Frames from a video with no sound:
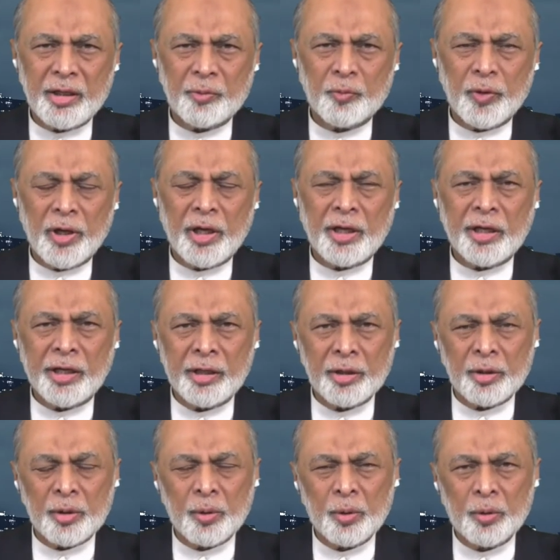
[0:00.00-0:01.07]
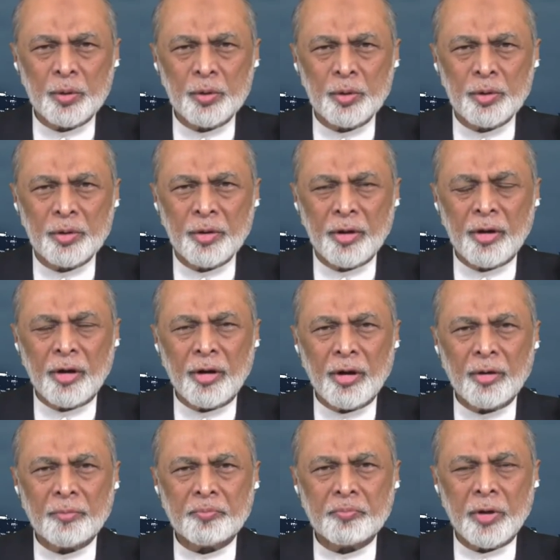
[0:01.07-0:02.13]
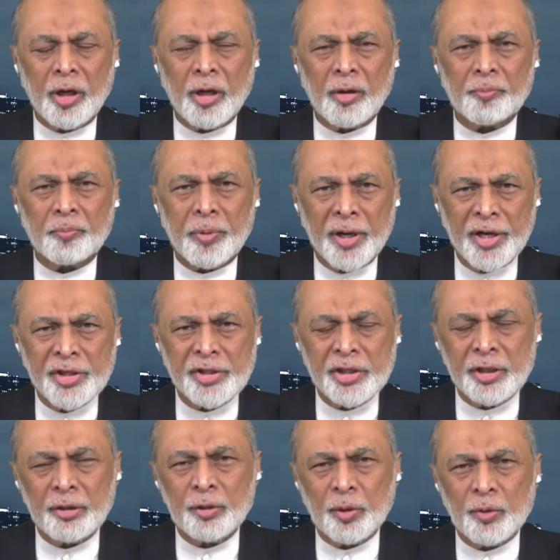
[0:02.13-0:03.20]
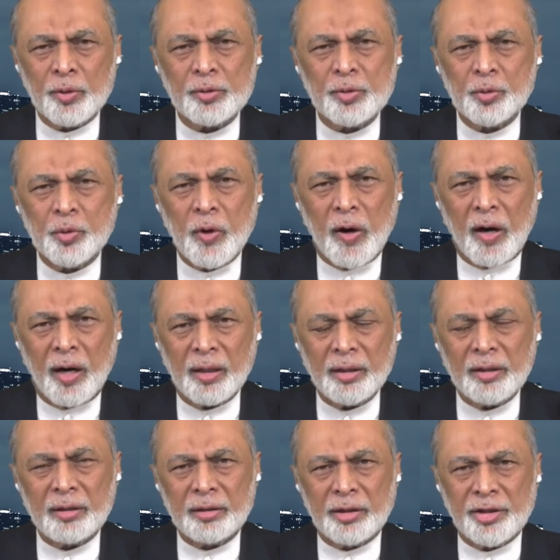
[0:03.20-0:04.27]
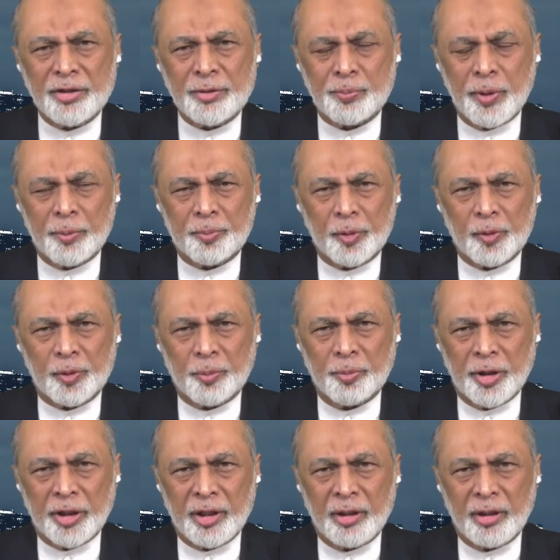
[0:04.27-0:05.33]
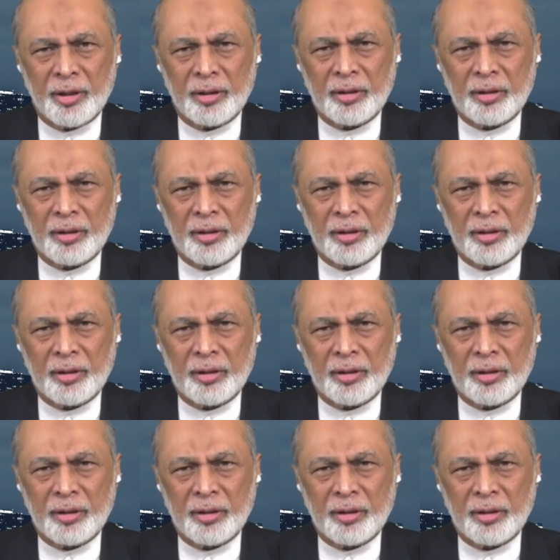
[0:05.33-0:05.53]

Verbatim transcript: will include uh, uh, punishing those who ordered these people to be killed?